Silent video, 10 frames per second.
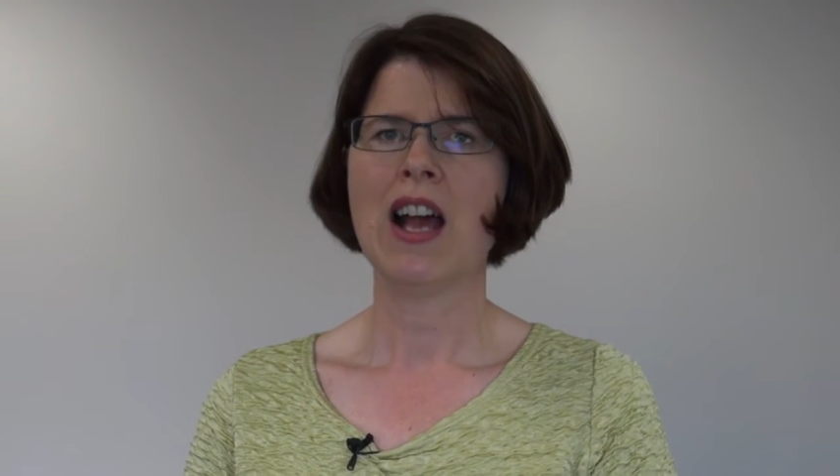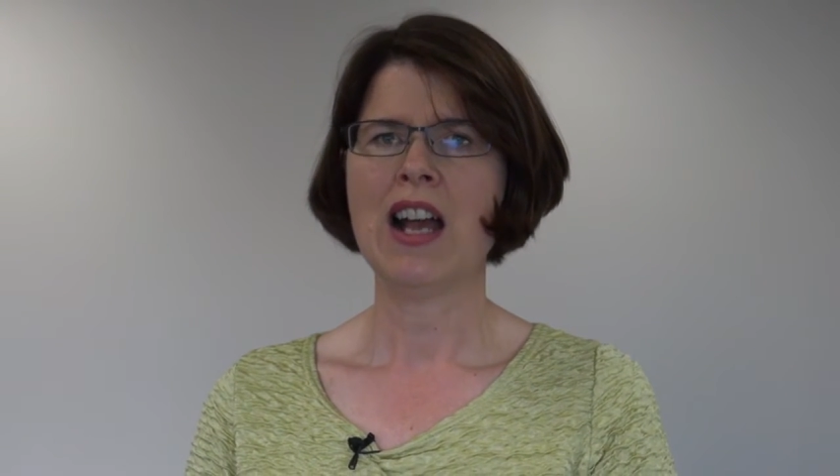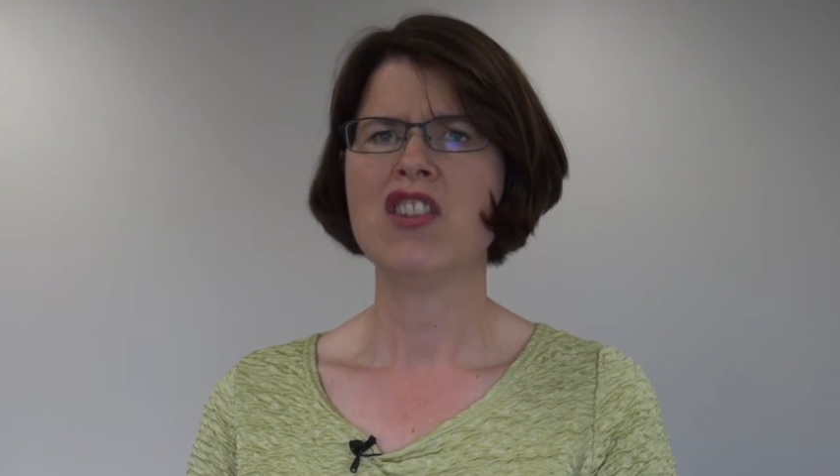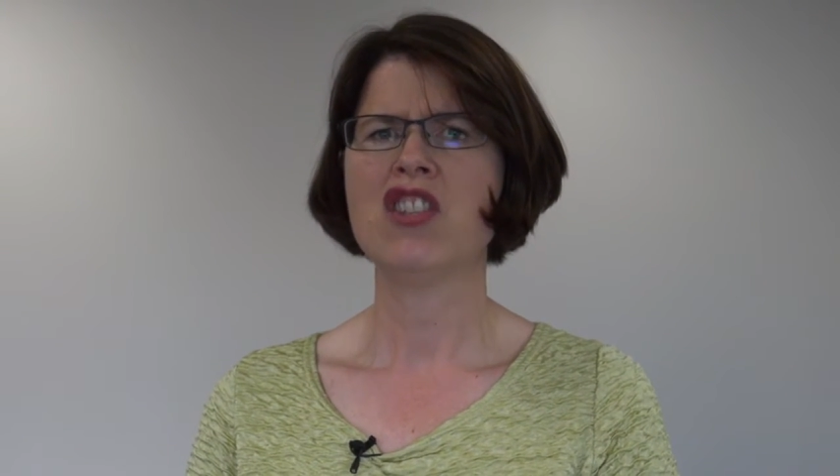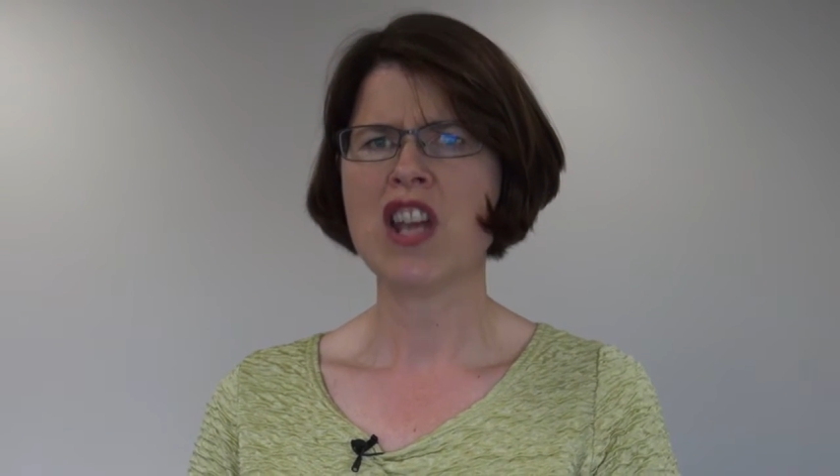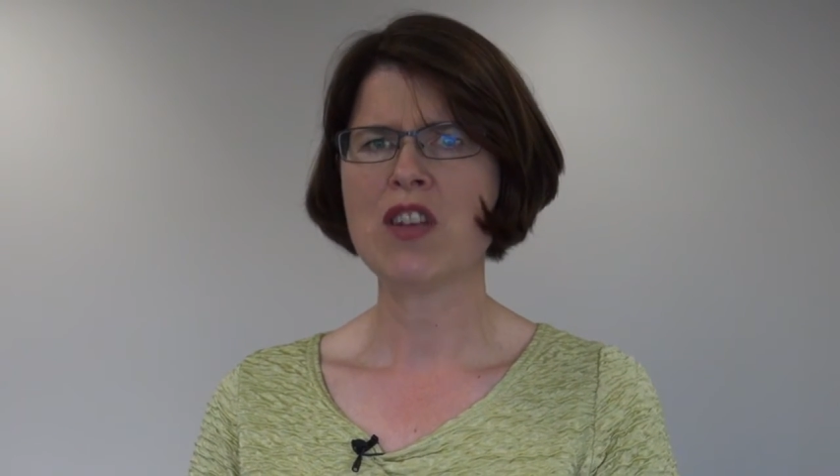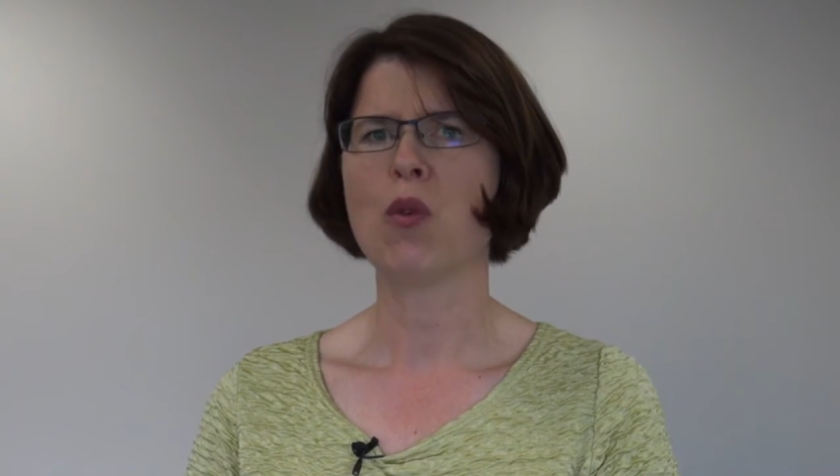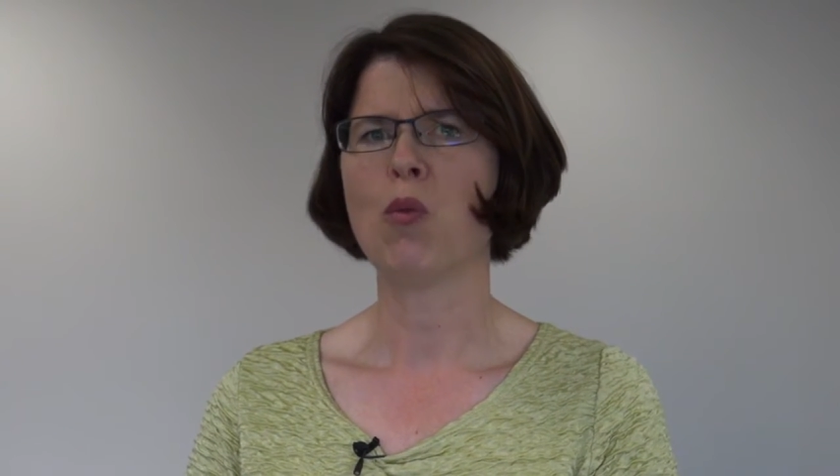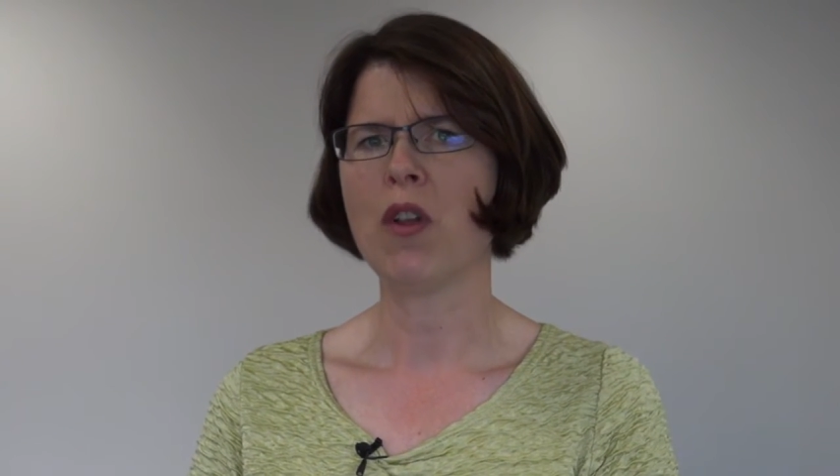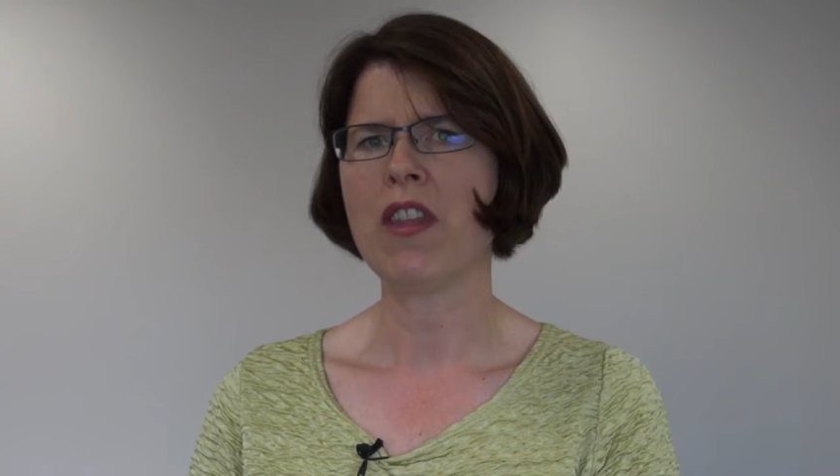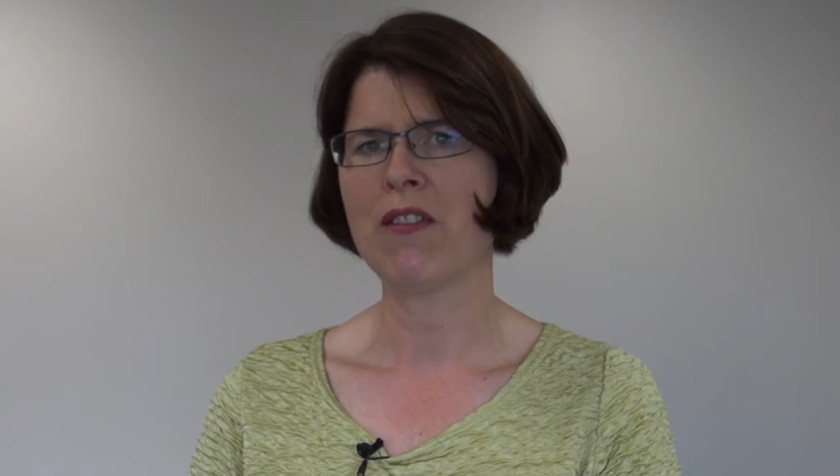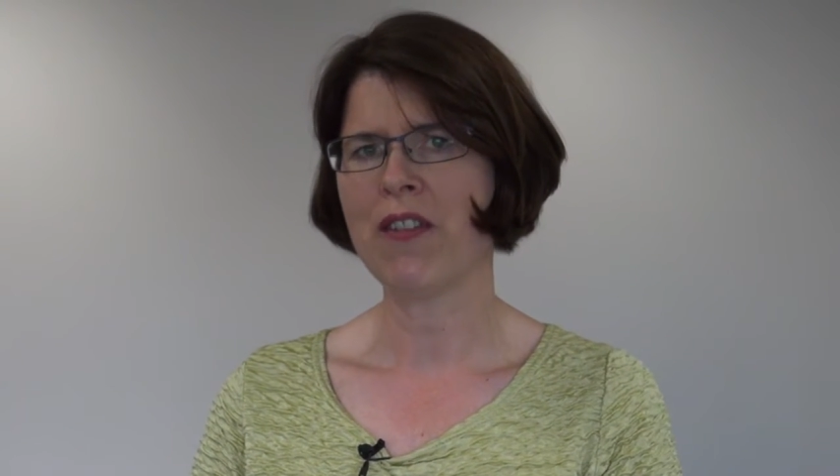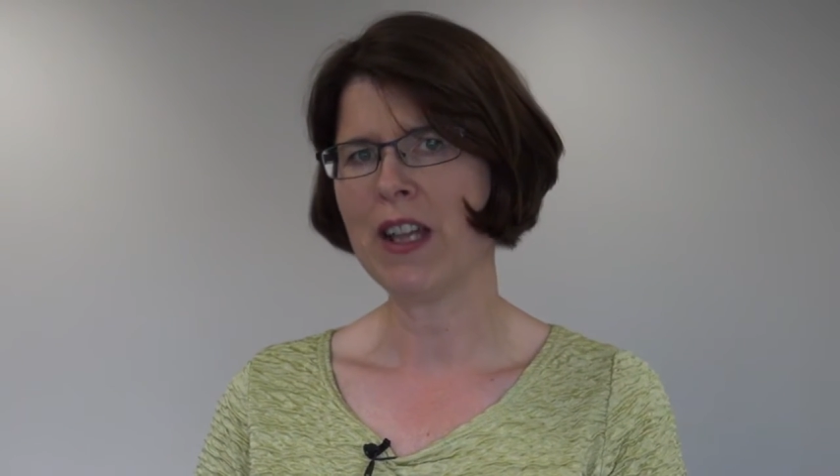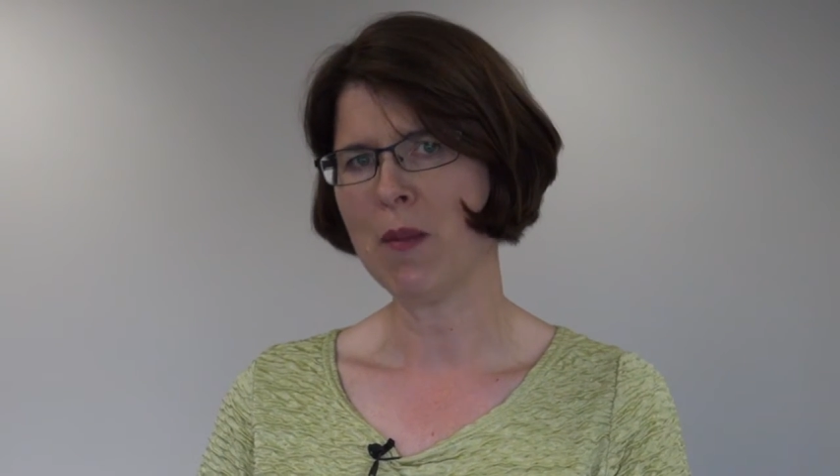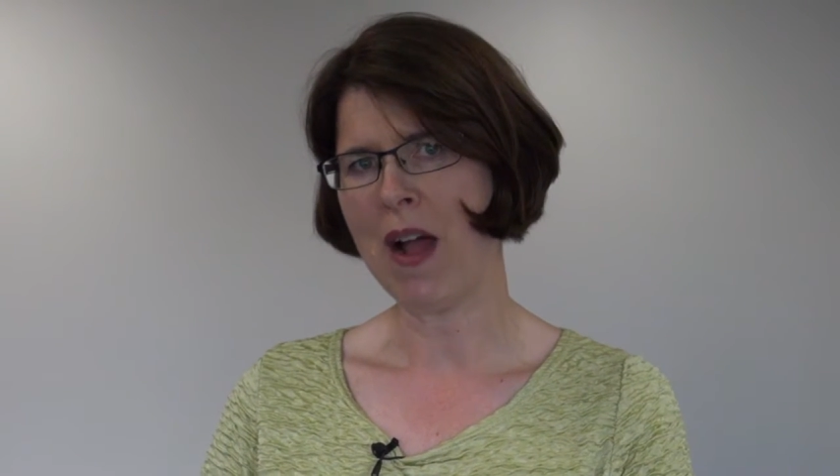and in general what they
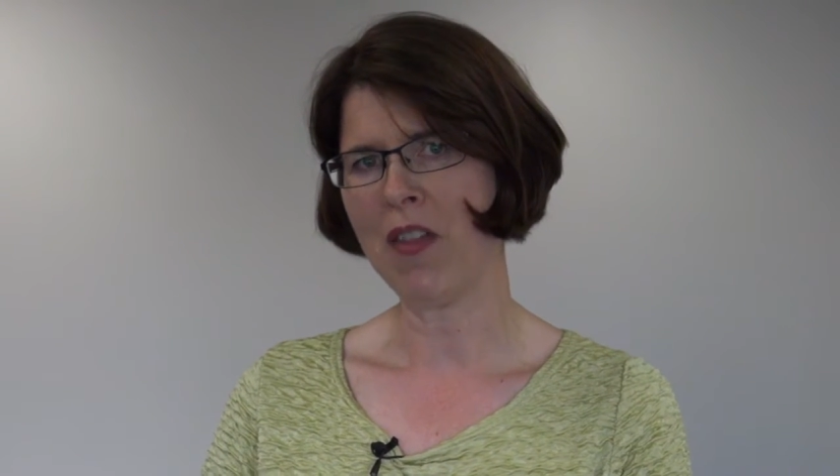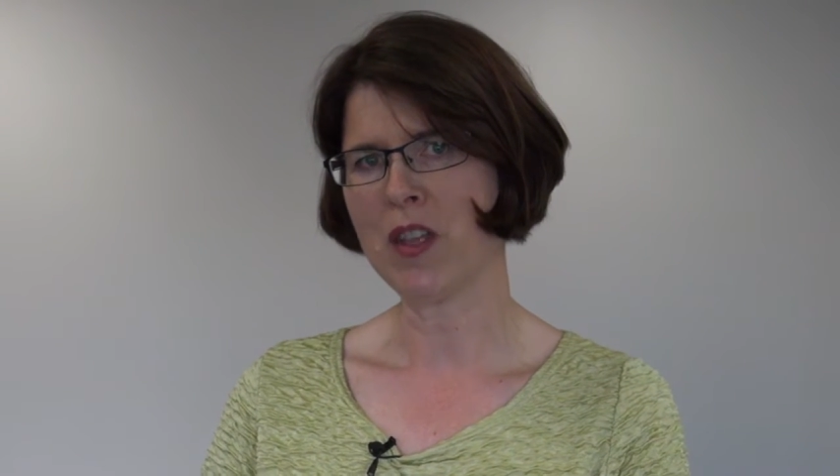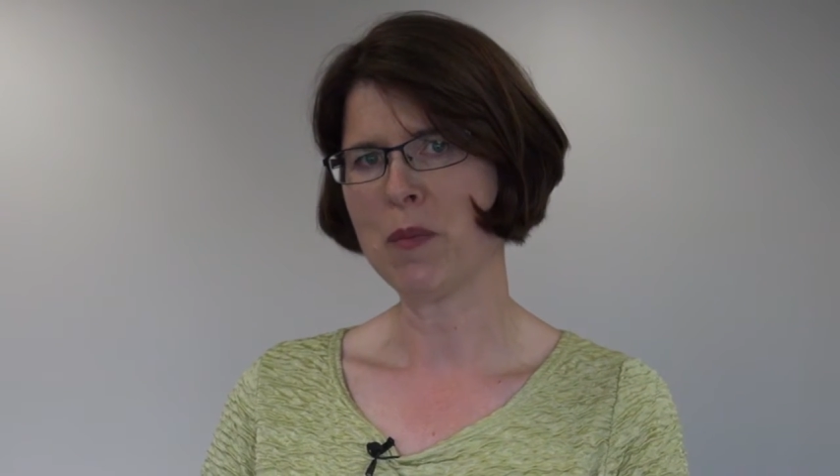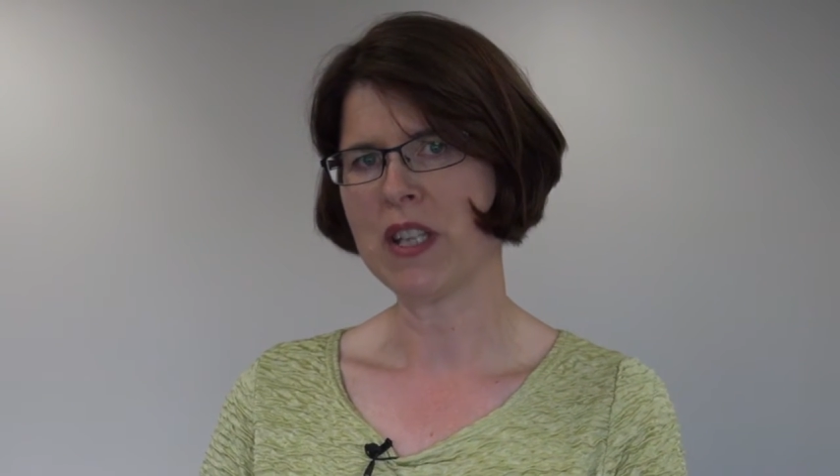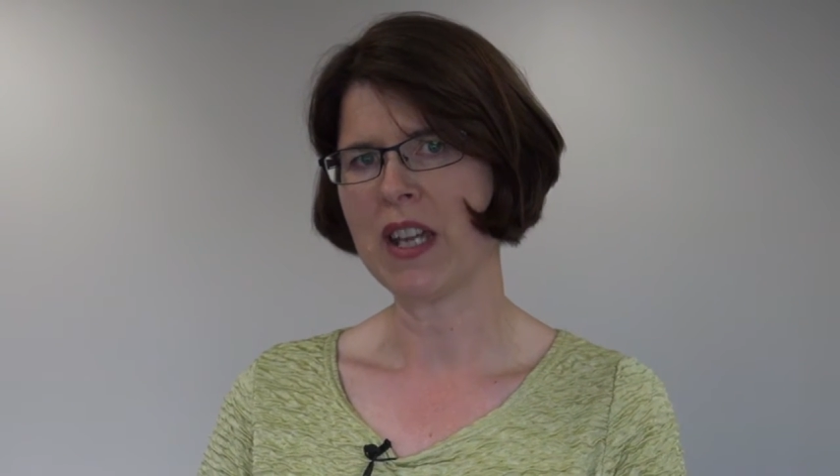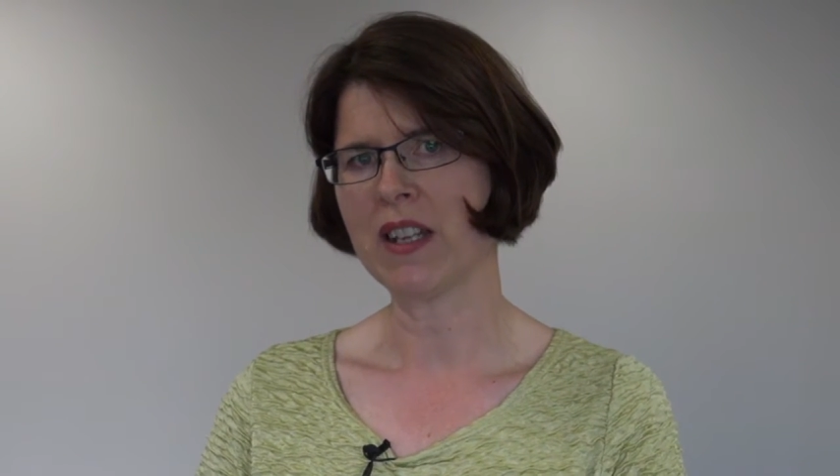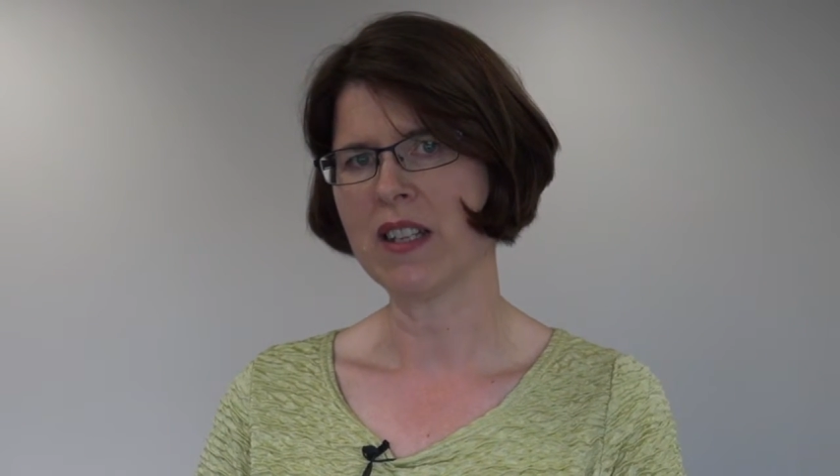feel about this particular